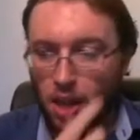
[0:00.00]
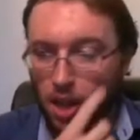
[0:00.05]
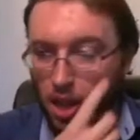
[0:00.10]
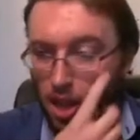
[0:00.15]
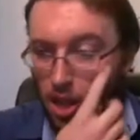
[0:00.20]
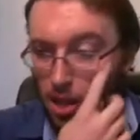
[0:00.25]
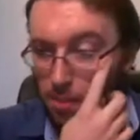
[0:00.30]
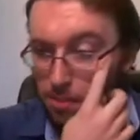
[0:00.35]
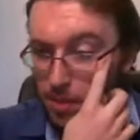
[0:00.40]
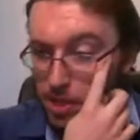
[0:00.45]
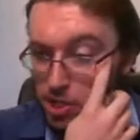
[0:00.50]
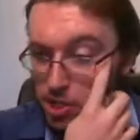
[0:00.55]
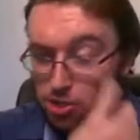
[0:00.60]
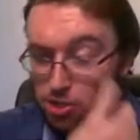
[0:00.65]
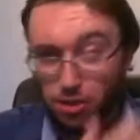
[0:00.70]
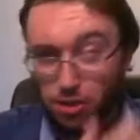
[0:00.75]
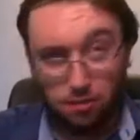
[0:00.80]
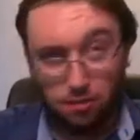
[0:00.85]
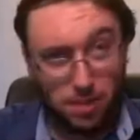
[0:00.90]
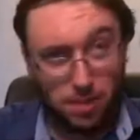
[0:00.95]
It should
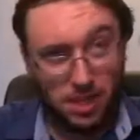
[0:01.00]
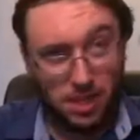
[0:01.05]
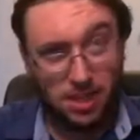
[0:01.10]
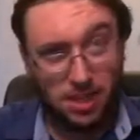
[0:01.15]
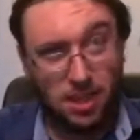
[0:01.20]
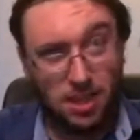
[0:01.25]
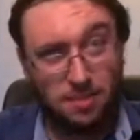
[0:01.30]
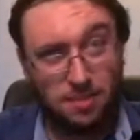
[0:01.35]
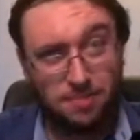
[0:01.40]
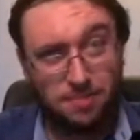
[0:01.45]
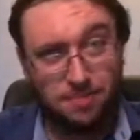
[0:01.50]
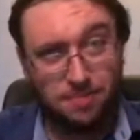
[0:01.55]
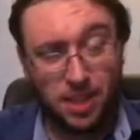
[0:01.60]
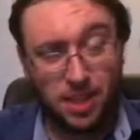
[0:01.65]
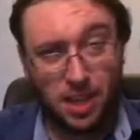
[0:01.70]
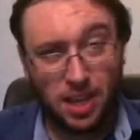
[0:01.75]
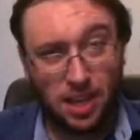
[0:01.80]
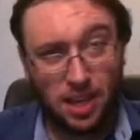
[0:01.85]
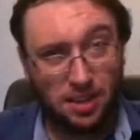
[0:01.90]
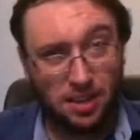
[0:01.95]
not have been there,
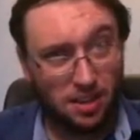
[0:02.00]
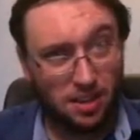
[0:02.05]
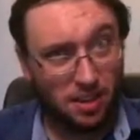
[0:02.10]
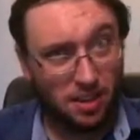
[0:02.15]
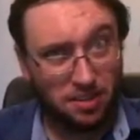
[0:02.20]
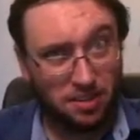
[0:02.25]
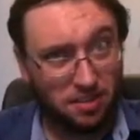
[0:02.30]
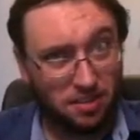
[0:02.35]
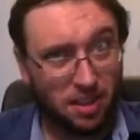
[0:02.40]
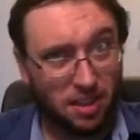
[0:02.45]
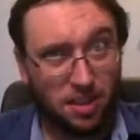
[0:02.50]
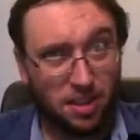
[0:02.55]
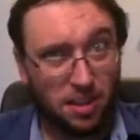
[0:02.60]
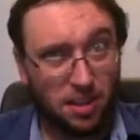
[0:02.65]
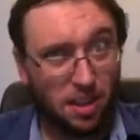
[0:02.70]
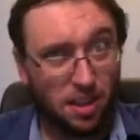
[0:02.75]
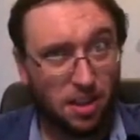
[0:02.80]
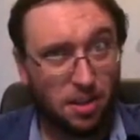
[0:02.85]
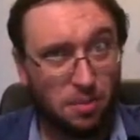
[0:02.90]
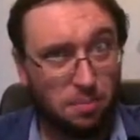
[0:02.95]
and as I
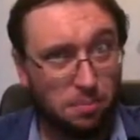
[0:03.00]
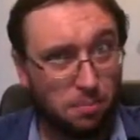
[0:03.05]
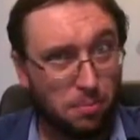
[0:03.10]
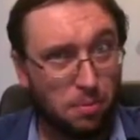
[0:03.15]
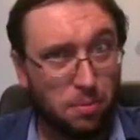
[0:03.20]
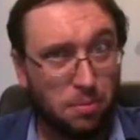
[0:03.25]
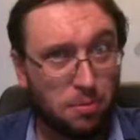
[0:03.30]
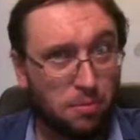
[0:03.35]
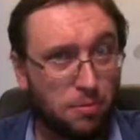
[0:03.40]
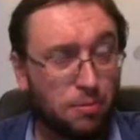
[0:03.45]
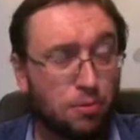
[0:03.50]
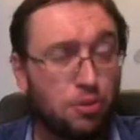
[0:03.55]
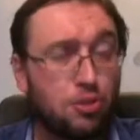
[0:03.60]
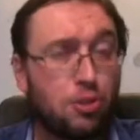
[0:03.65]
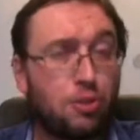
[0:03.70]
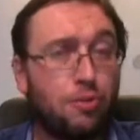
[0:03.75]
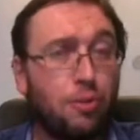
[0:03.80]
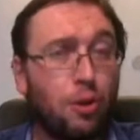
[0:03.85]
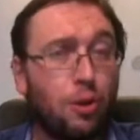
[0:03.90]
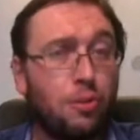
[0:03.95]
say, should
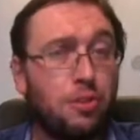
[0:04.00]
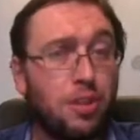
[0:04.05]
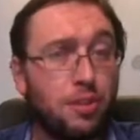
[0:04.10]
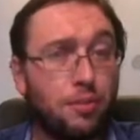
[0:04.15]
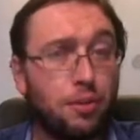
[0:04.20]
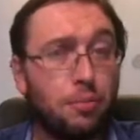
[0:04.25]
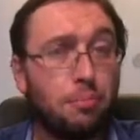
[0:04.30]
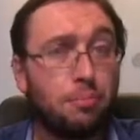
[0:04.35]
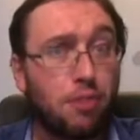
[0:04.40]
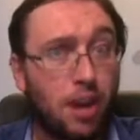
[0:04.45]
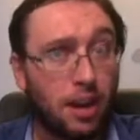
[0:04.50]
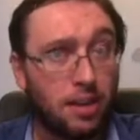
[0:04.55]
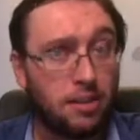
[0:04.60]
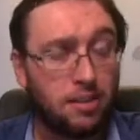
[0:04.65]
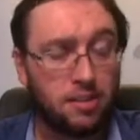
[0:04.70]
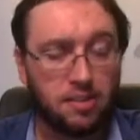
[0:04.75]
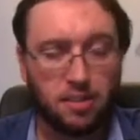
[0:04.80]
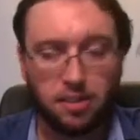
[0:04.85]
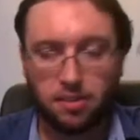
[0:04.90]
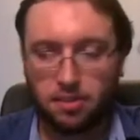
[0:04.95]
have followed different
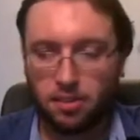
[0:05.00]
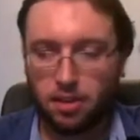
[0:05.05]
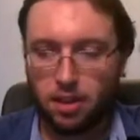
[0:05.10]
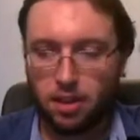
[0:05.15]
practices.